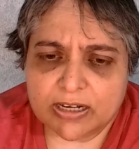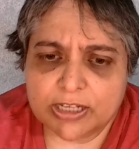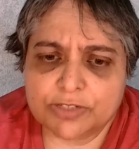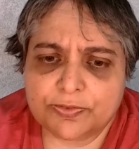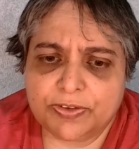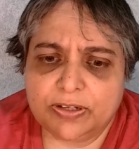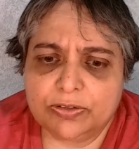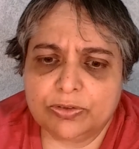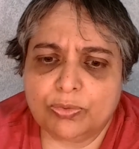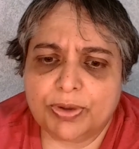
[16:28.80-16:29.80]
that's
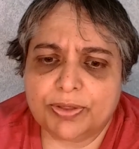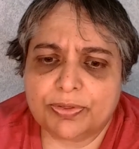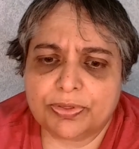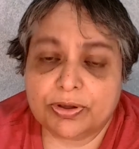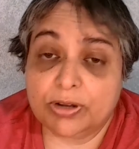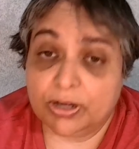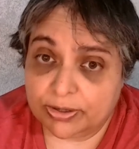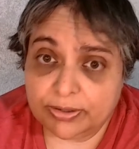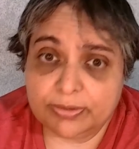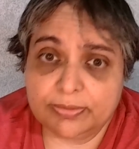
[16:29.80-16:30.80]
filled with
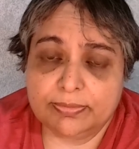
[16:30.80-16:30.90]
clutter,